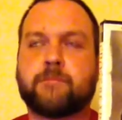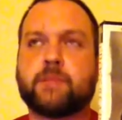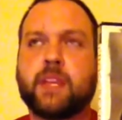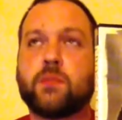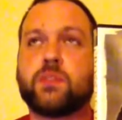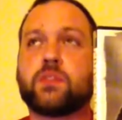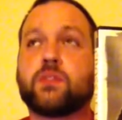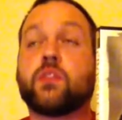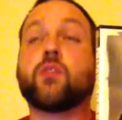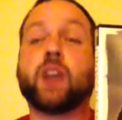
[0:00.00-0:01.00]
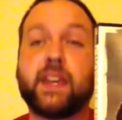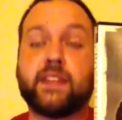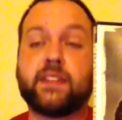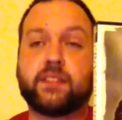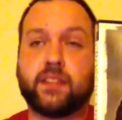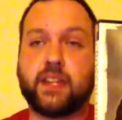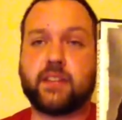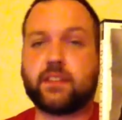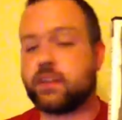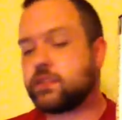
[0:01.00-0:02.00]
It was great to
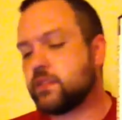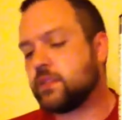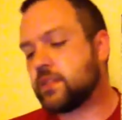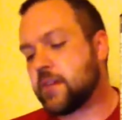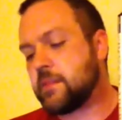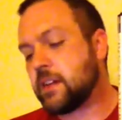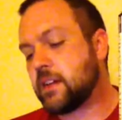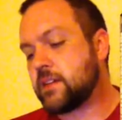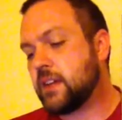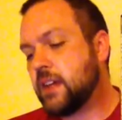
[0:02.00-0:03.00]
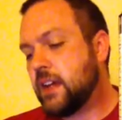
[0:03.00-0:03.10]
decent, I should say, because